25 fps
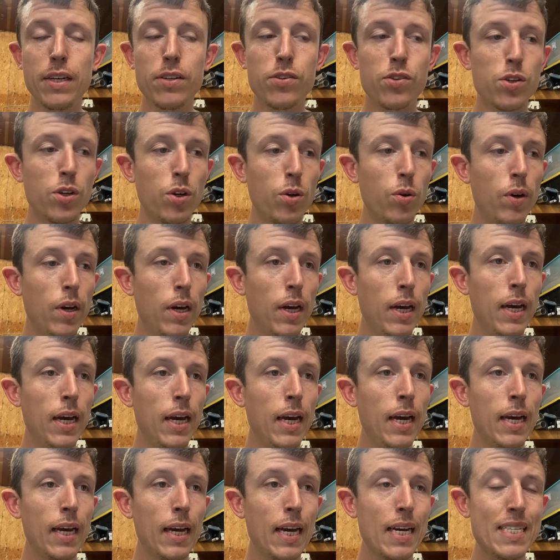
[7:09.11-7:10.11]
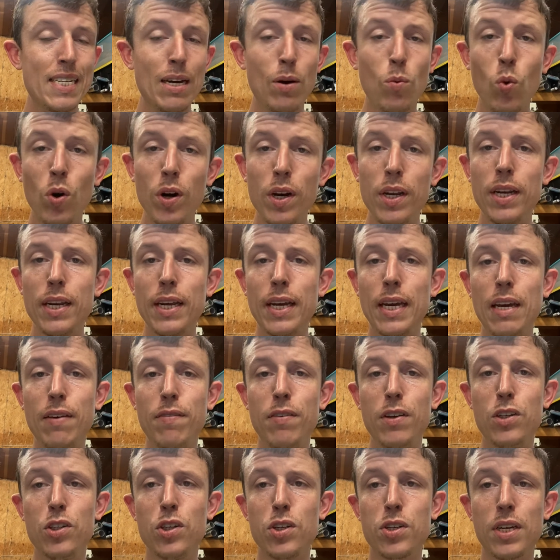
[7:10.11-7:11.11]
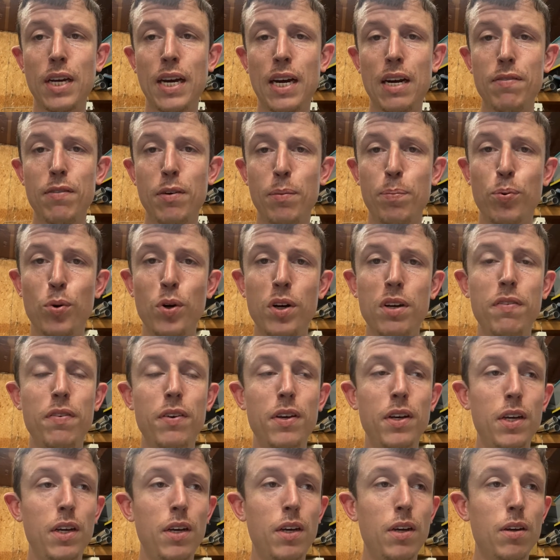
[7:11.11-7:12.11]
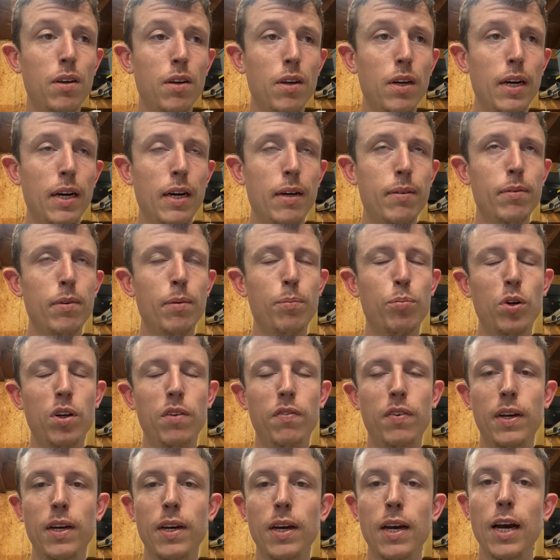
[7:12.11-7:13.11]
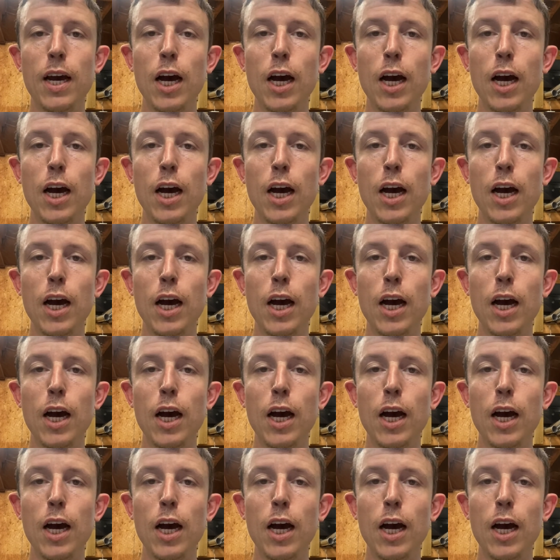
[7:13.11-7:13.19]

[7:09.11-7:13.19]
So guys, I wanted to give you just kind of a preview, uh, a preview,